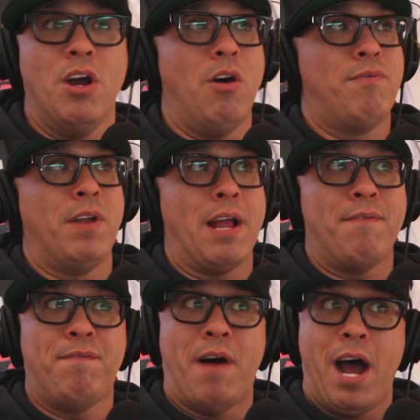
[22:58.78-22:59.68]
classical for
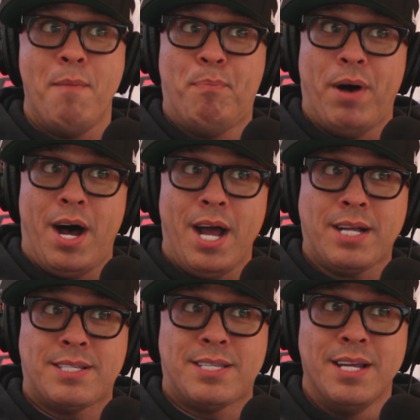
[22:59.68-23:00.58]
like
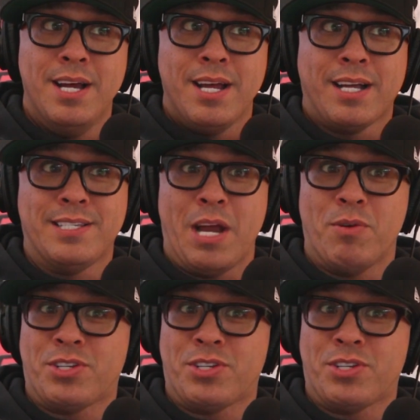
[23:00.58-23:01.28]
$5 because